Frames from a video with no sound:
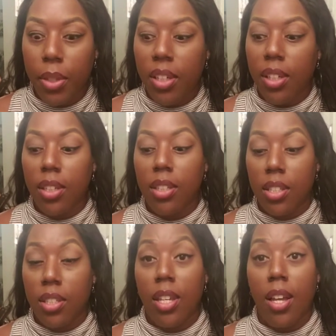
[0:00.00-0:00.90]

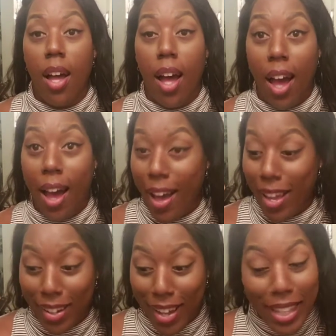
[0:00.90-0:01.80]
because
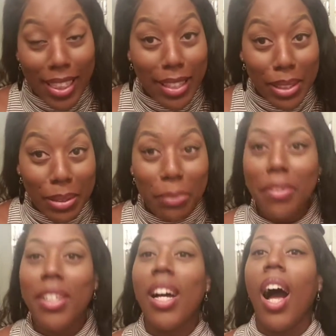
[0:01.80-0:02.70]
I like
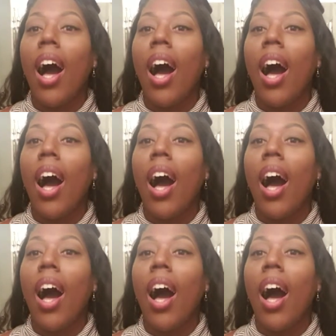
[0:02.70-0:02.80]
them.